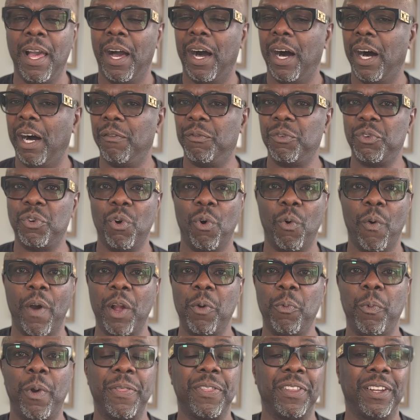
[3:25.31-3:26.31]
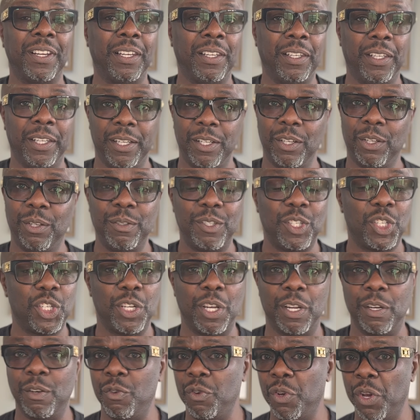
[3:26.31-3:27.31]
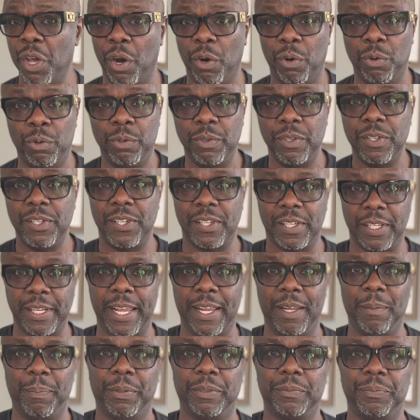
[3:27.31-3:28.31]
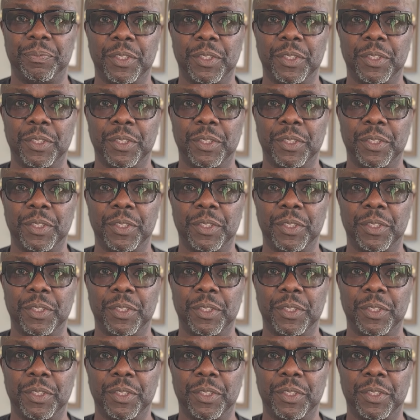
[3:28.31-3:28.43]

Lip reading: of going with little to no sleep.